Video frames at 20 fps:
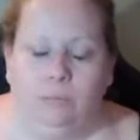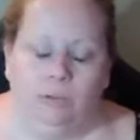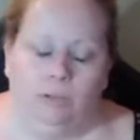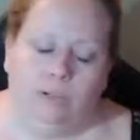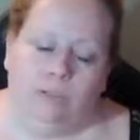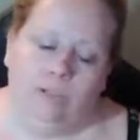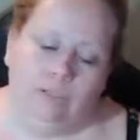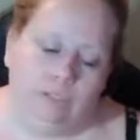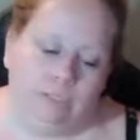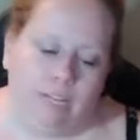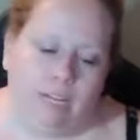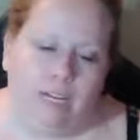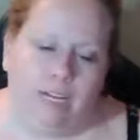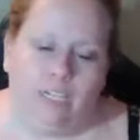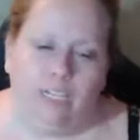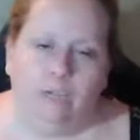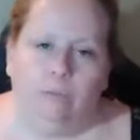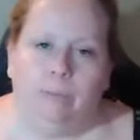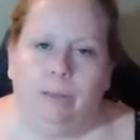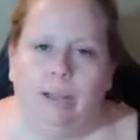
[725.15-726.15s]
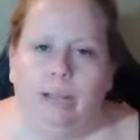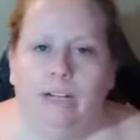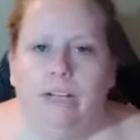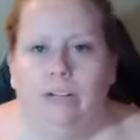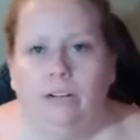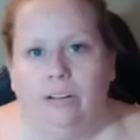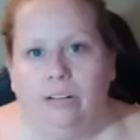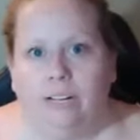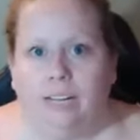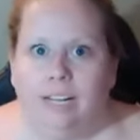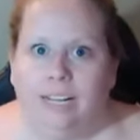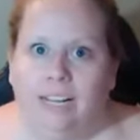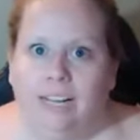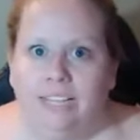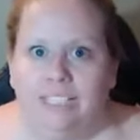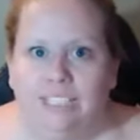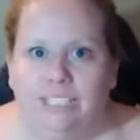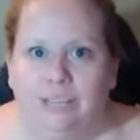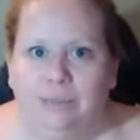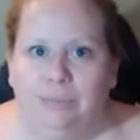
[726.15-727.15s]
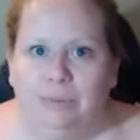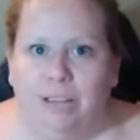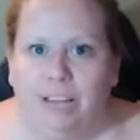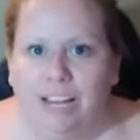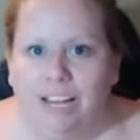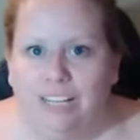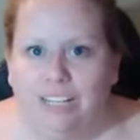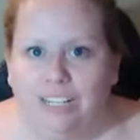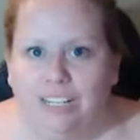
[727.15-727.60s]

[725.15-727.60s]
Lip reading: when you're just laying in your bed and you're like, I can't sleep yet,